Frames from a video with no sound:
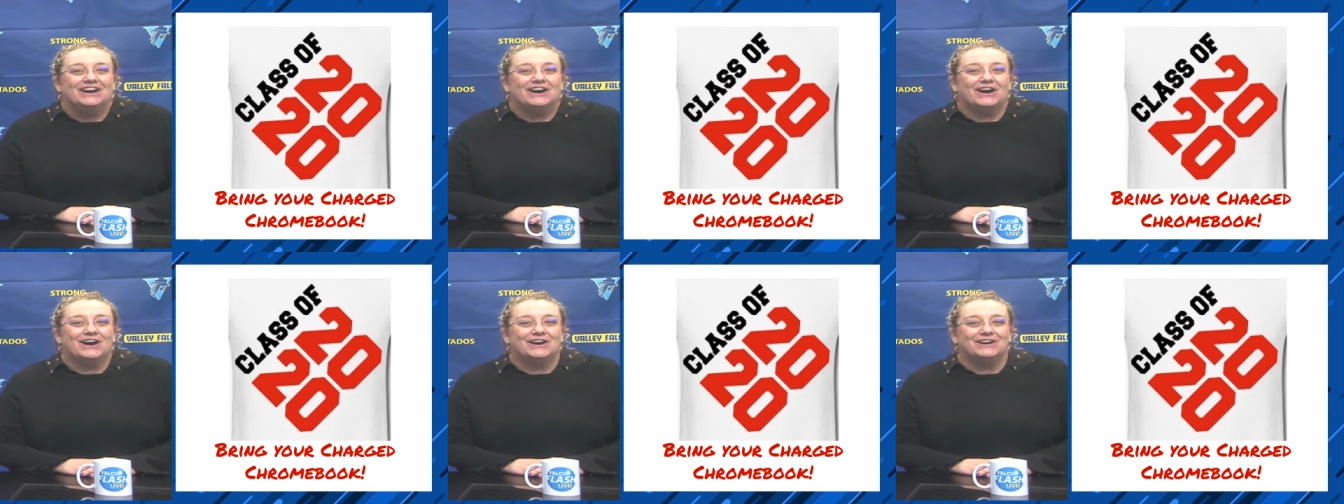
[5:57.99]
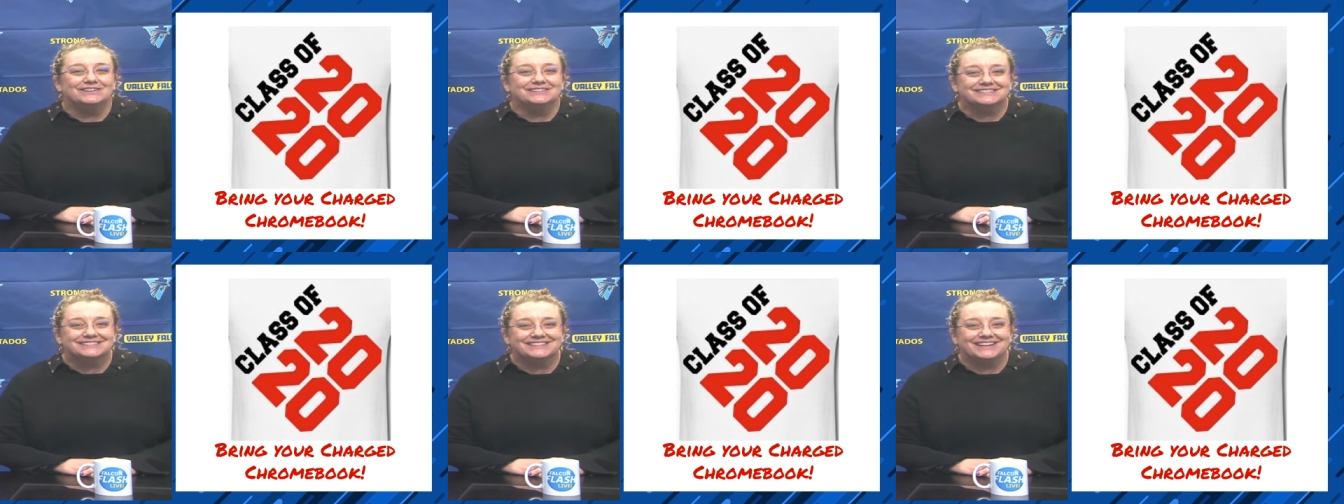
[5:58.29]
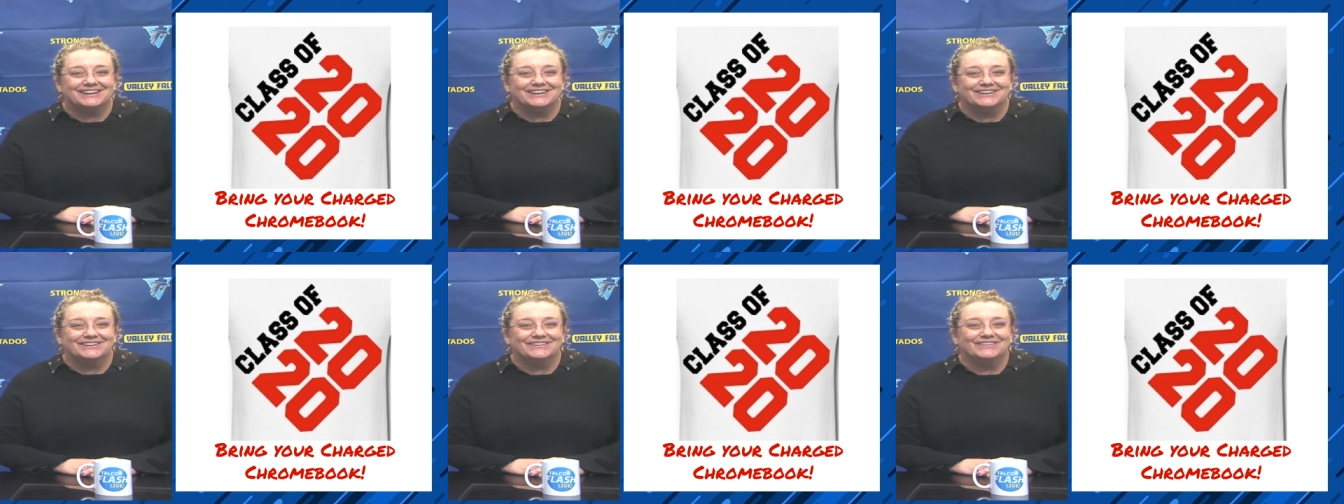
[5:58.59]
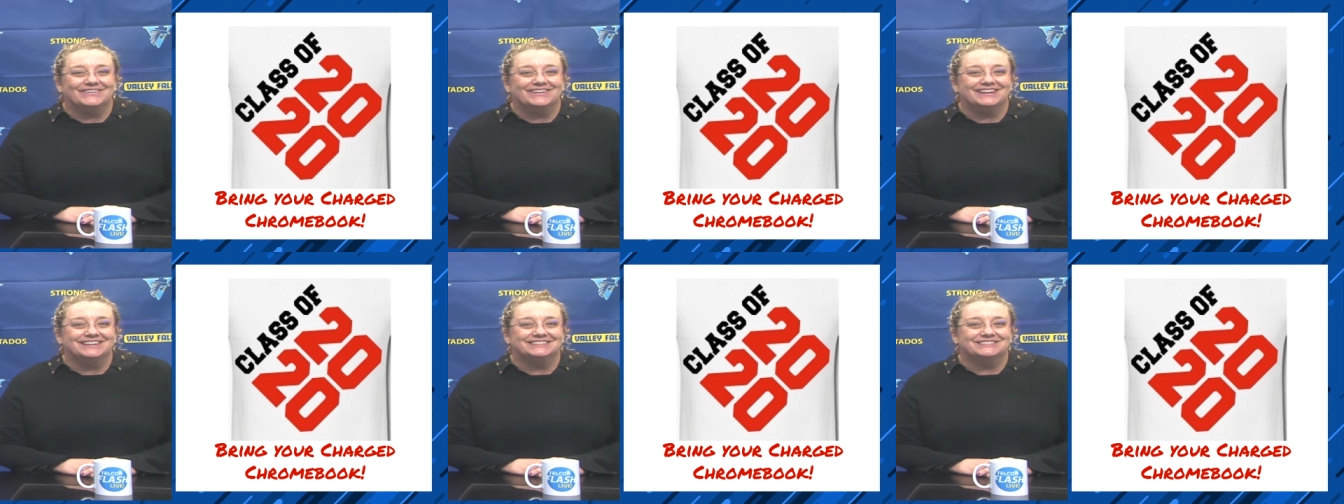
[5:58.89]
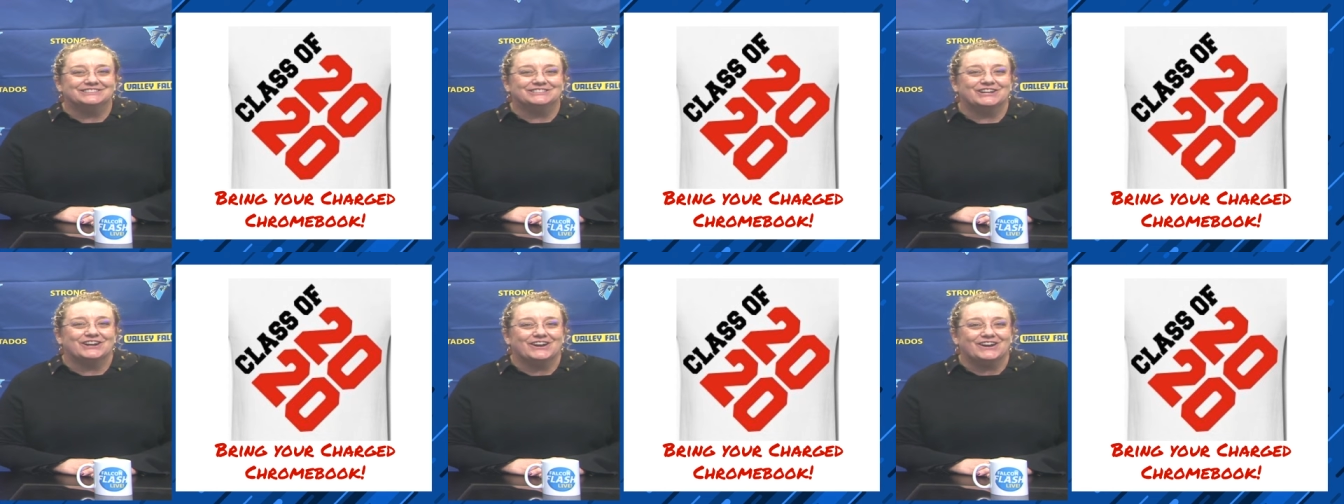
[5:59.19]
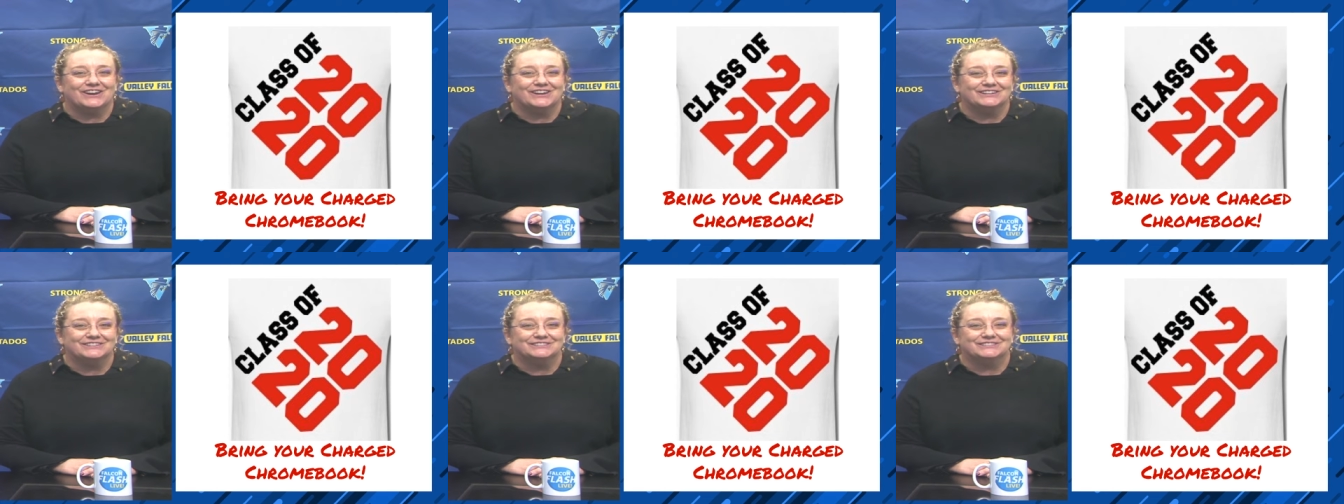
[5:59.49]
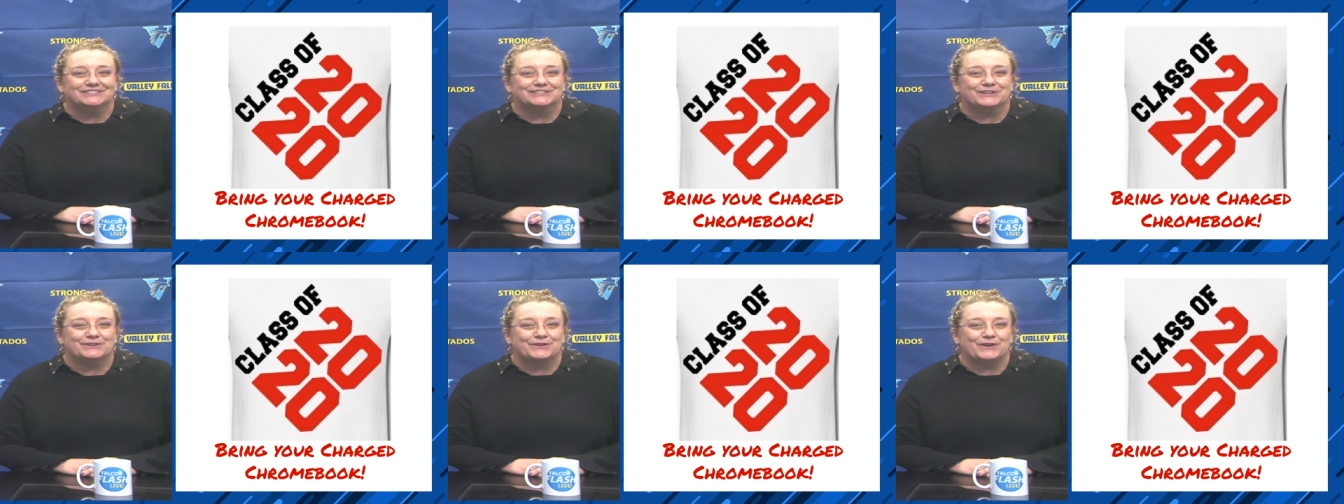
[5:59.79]
Also, a
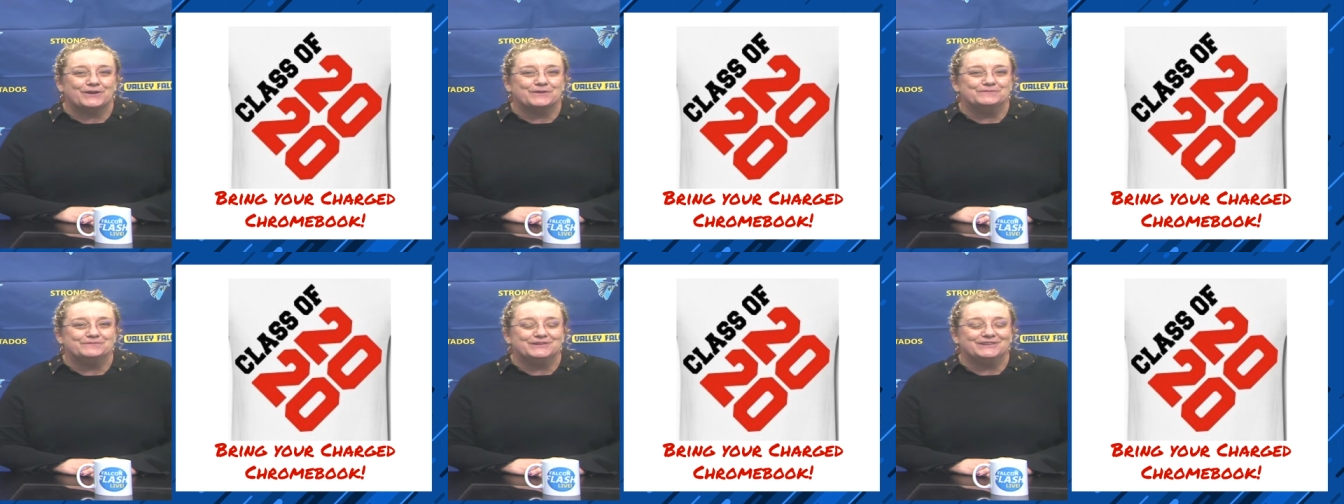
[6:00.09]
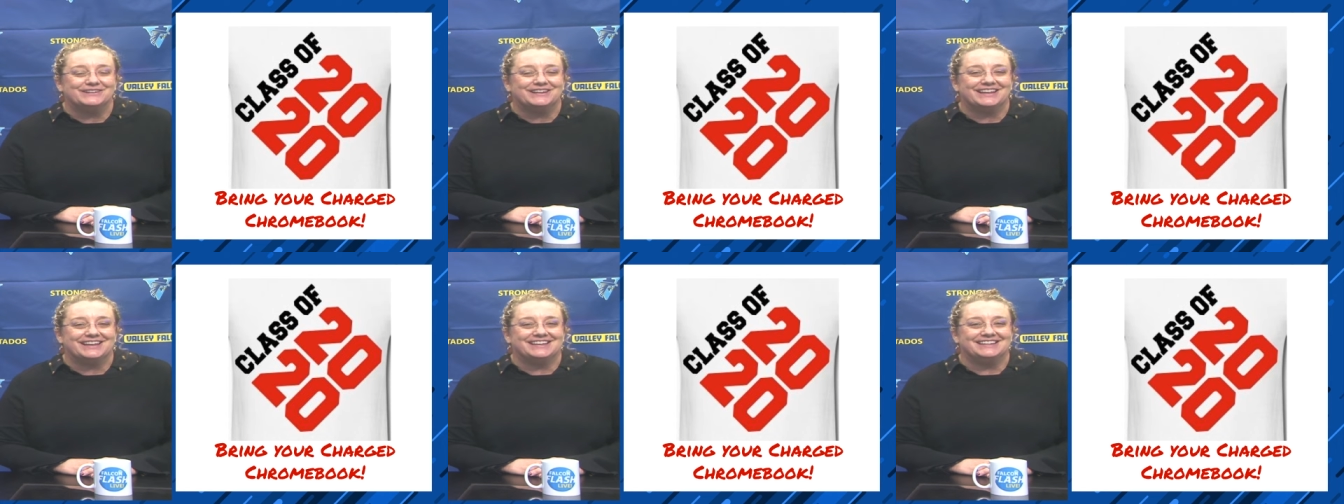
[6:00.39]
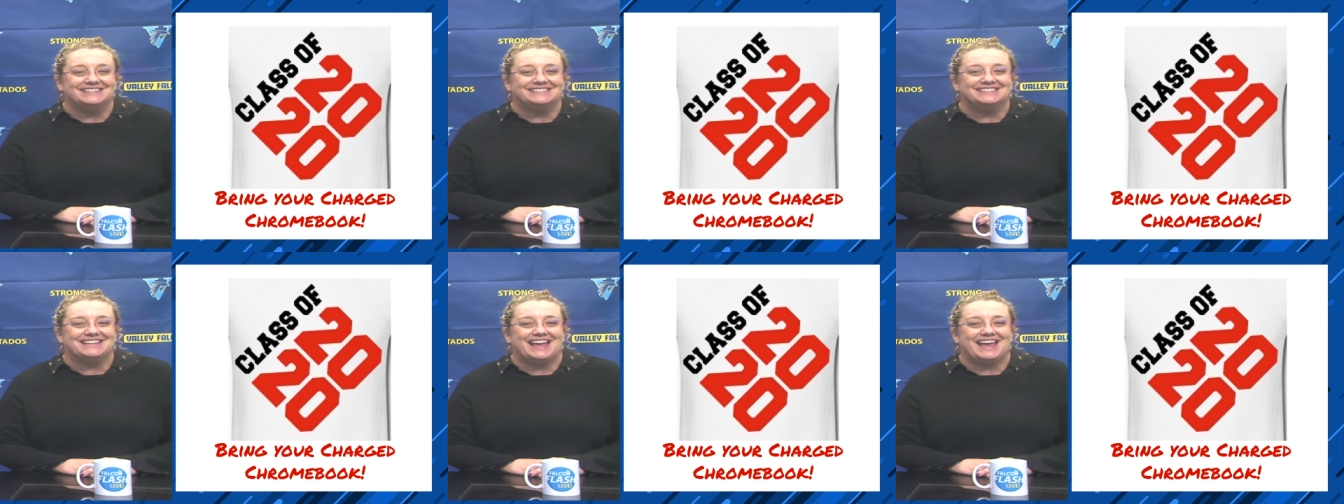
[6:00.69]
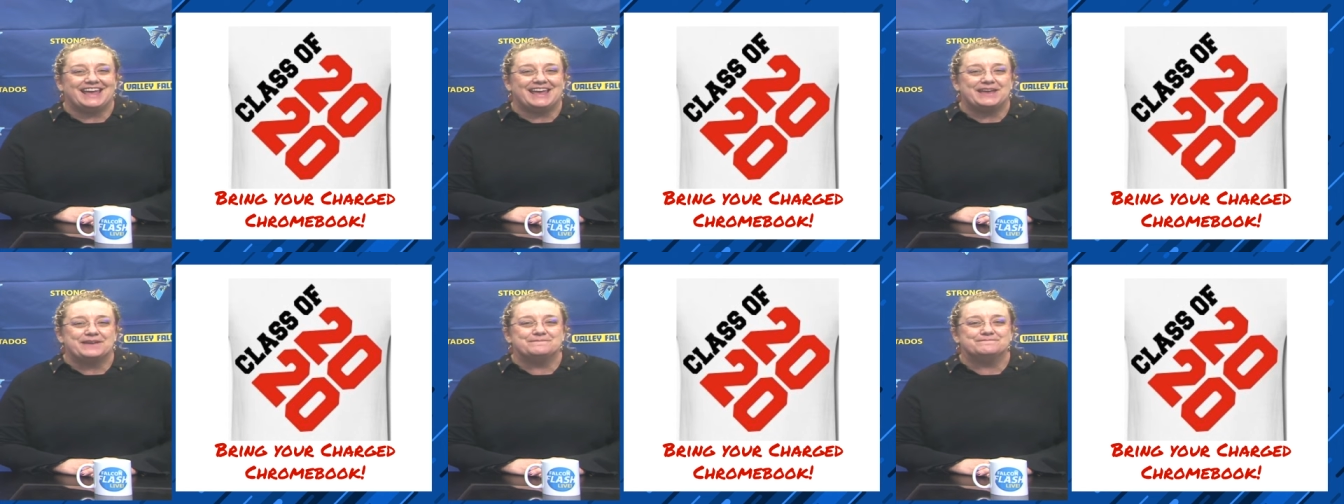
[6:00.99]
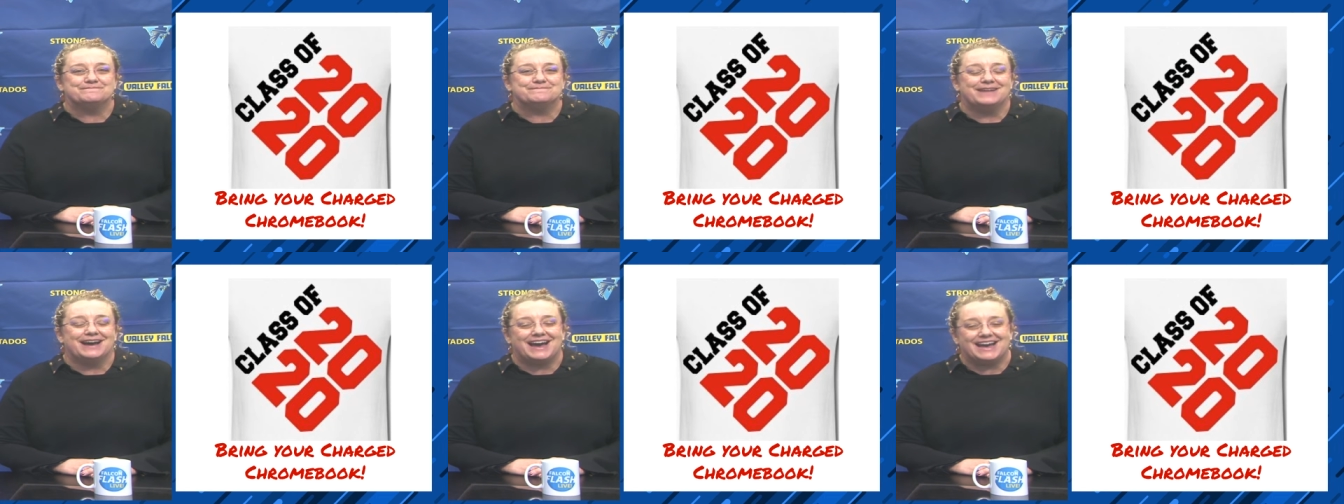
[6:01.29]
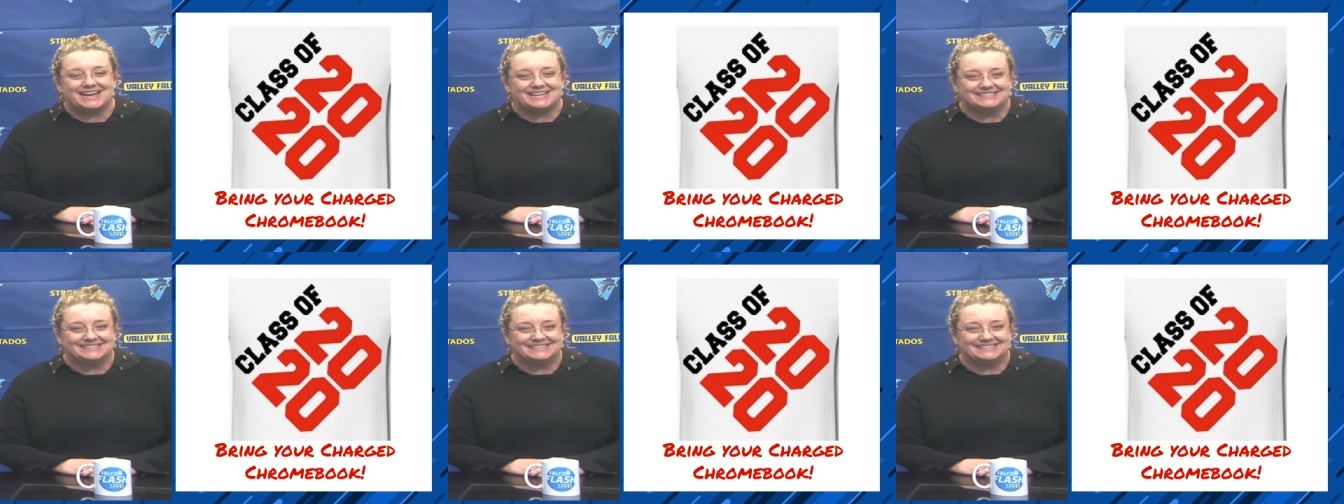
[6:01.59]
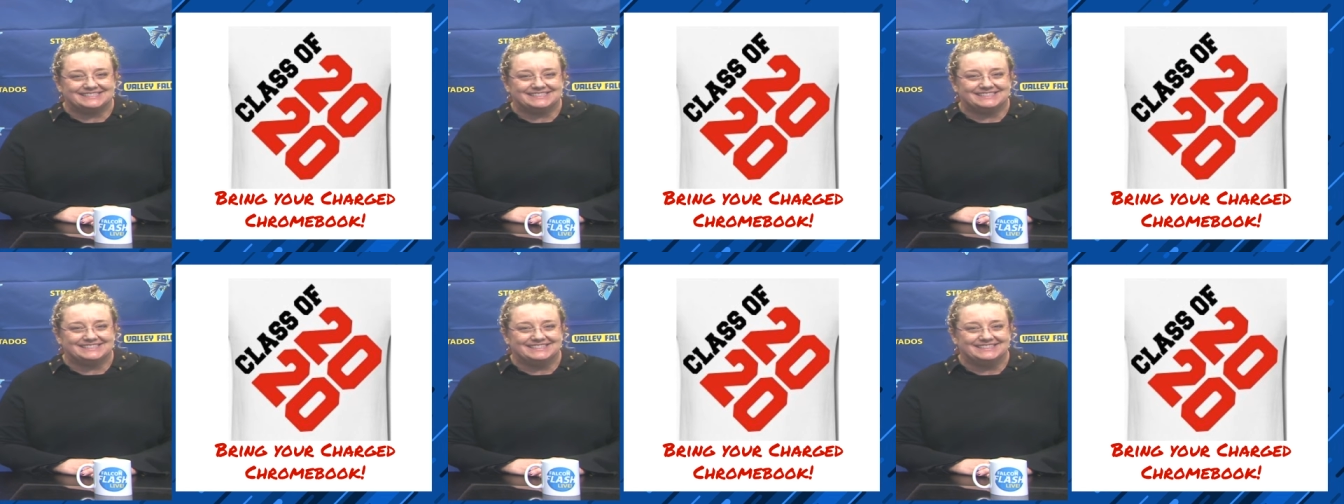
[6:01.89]
charged Chromebook is a
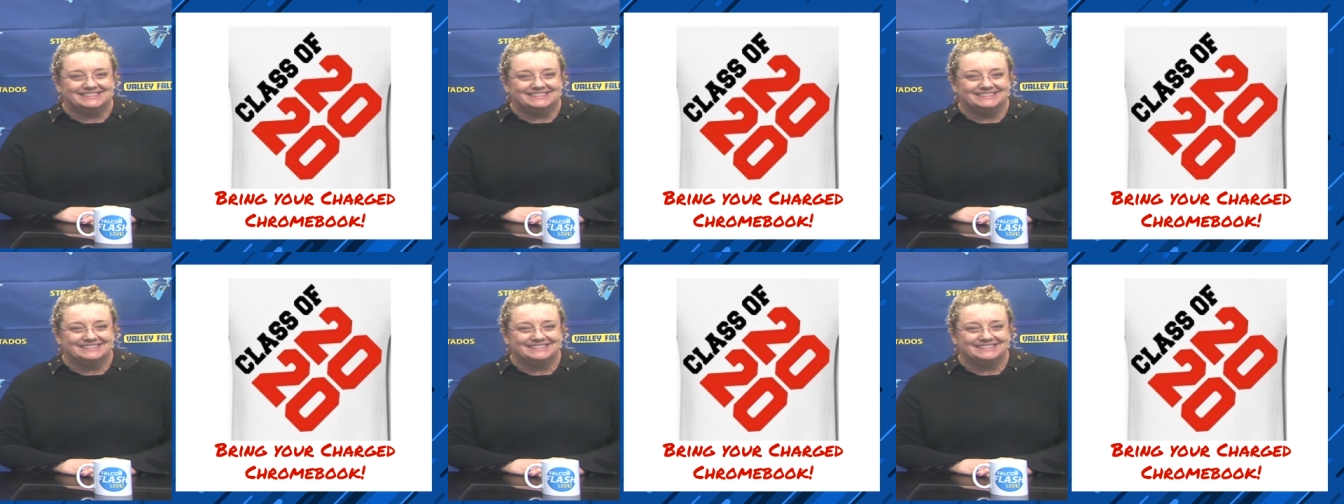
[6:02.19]
must.